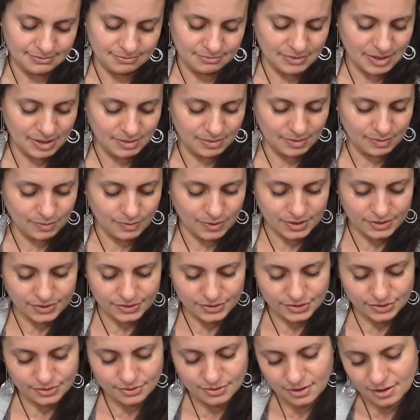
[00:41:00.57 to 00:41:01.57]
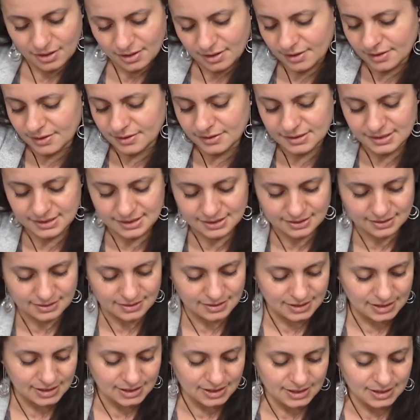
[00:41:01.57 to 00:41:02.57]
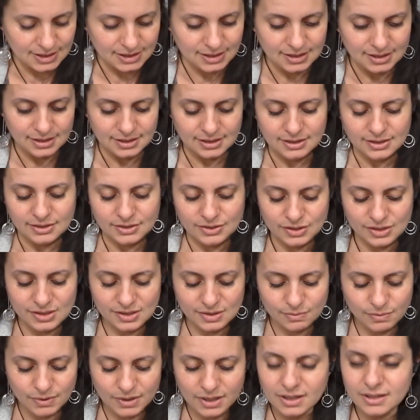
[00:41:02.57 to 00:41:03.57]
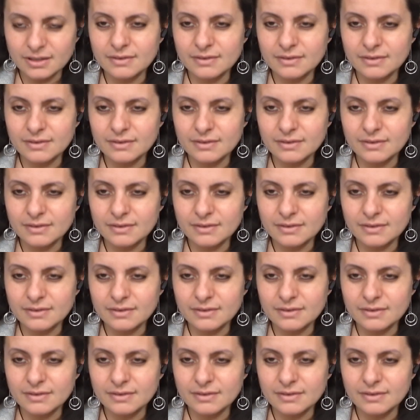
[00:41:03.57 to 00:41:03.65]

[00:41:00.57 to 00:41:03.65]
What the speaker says: maybe 1 or 2 cards. Just what